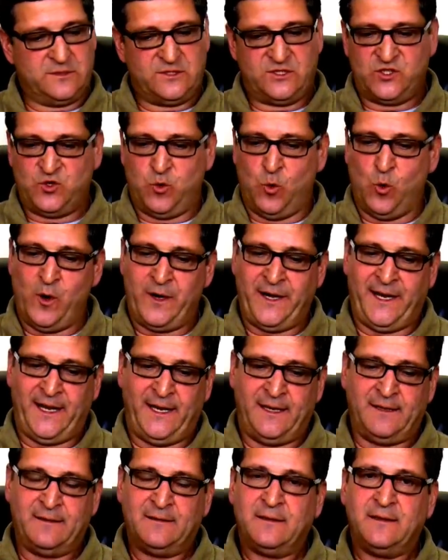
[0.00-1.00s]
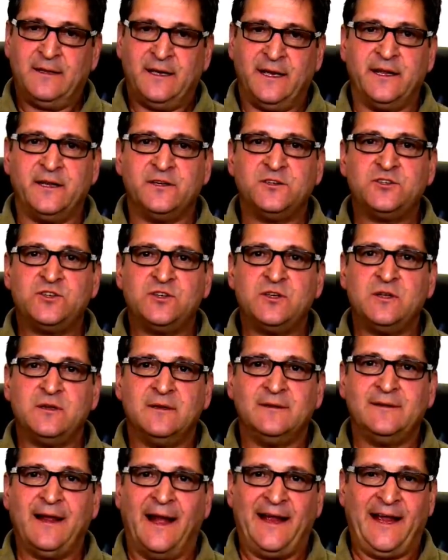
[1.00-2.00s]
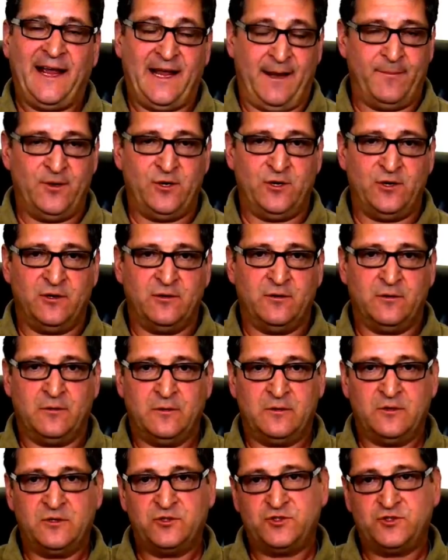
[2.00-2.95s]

20-inch diameter